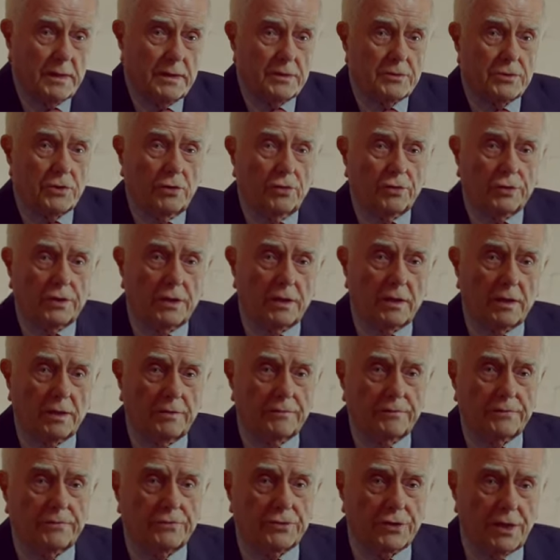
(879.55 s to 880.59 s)
Talking
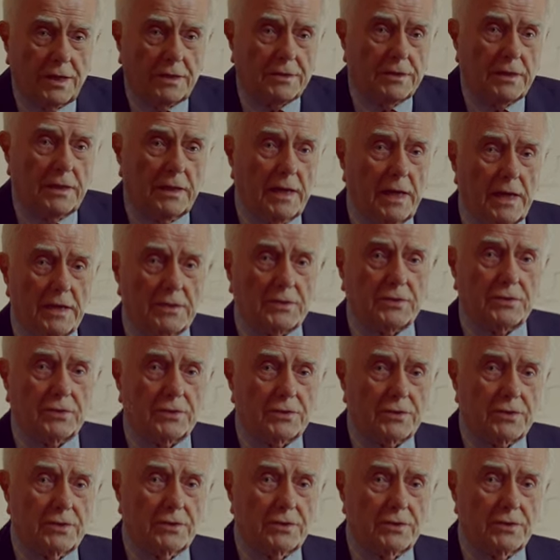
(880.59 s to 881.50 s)
of chatty letters,